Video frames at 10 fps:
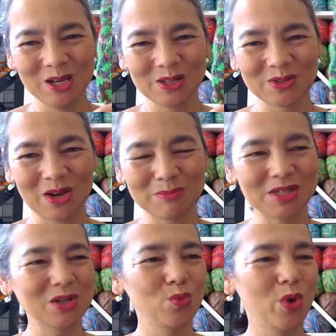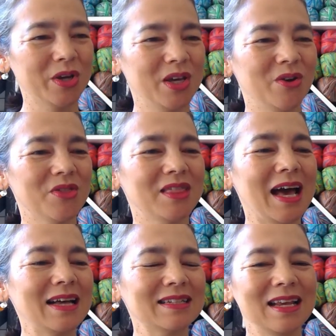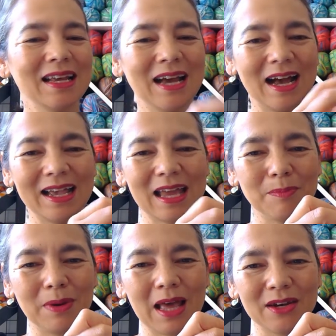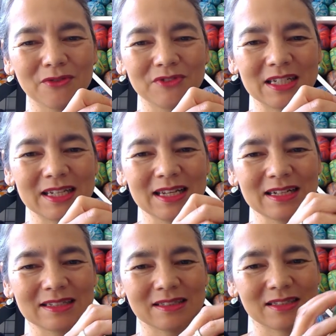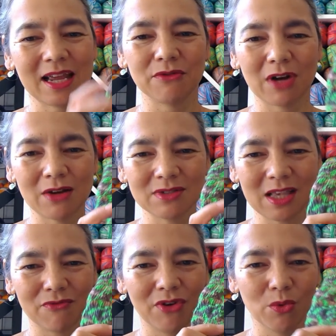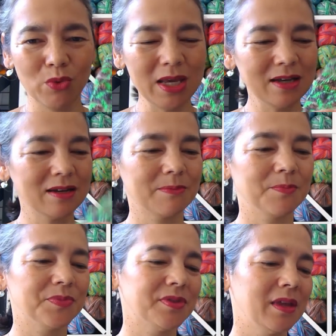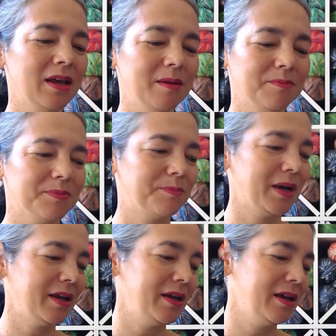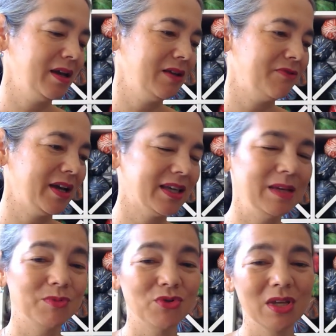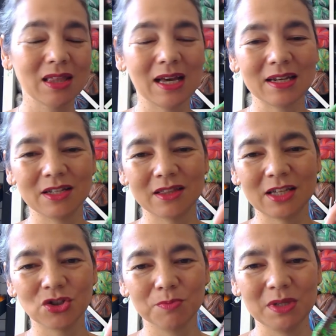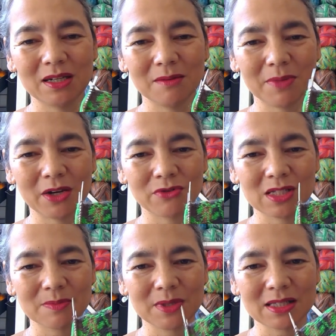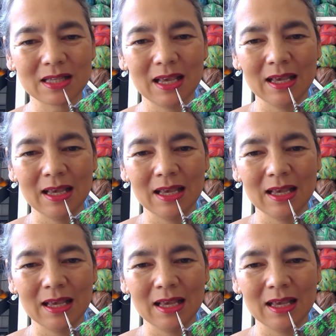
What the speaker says: So I'm still working on that. I had a plan of knitting 10 rounds every week. If I keep doing that, they should be done by Christmas.